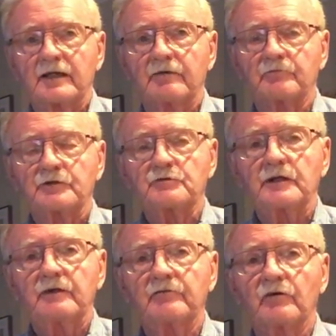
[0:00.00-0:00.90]
have
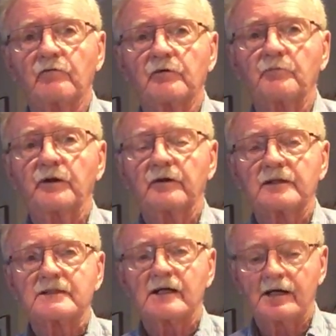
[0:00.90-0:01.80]
retrieved over a period of
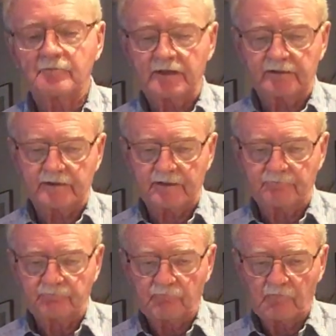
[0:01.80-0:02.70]
time, and
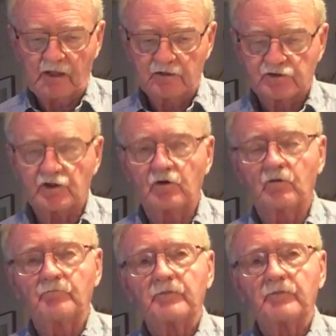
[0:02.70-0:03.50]
so